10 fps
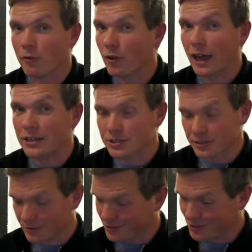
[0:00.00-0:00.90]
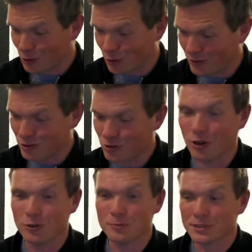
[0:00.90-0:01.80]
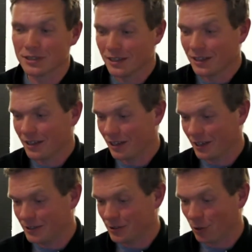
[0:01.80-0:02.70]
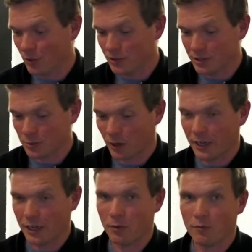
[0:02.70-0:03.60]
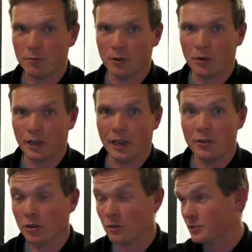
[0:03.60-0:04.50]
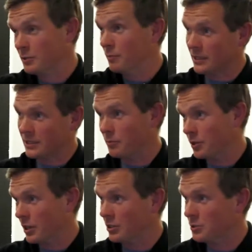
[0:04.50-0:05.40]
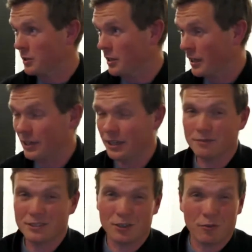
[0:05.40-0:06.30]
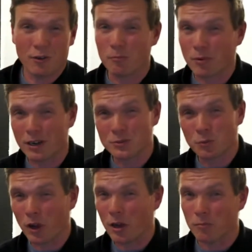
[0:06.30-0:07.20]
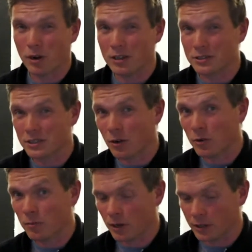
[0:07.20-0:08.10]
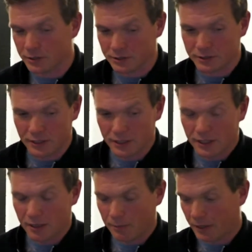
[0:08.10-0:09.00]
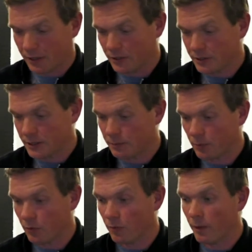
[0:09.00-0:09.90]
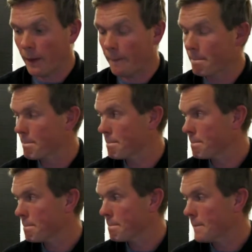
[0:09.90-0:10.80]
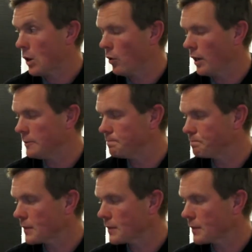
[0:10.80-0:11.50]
flash and studio strobes. So I wouldn't dissuade anyone from doing it. And you can obviously mix up the colours within that. You can have silver umbrellas and white umbrellas and gold umbrellas and make it nice and simple from there. All right,